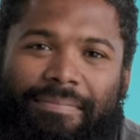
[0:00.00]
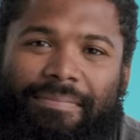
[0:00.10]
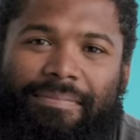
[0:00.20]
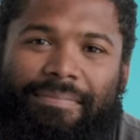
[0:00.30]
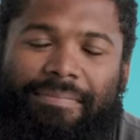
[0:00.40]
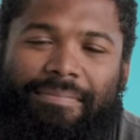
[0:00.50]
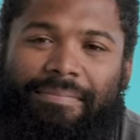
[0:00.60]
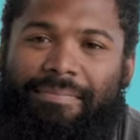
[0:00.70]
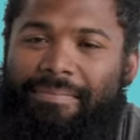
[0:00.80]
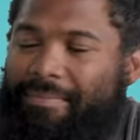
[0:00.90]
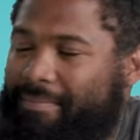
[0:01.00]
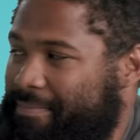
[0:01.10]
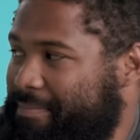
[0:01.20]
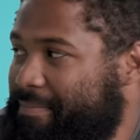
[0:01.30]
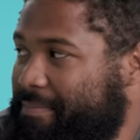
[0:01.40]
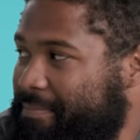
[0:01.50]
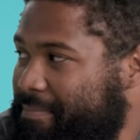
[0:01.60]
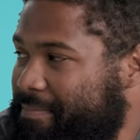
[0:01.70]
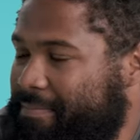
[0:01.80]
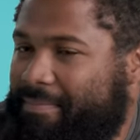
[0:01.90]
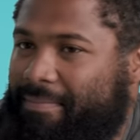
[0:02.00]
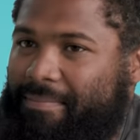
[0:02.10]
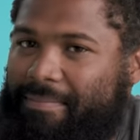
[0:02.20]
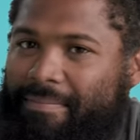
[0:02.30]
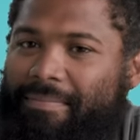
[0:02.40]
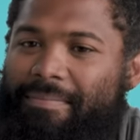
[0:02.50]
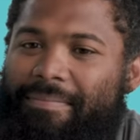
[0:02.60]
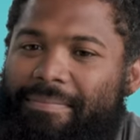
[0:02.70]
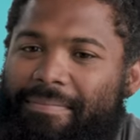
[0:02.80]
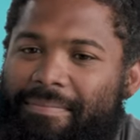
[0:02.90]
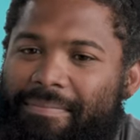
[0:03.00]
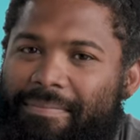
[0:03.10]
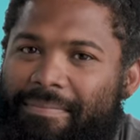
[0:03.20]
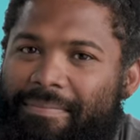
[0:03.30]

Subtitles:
No words are spoken by the person on screen.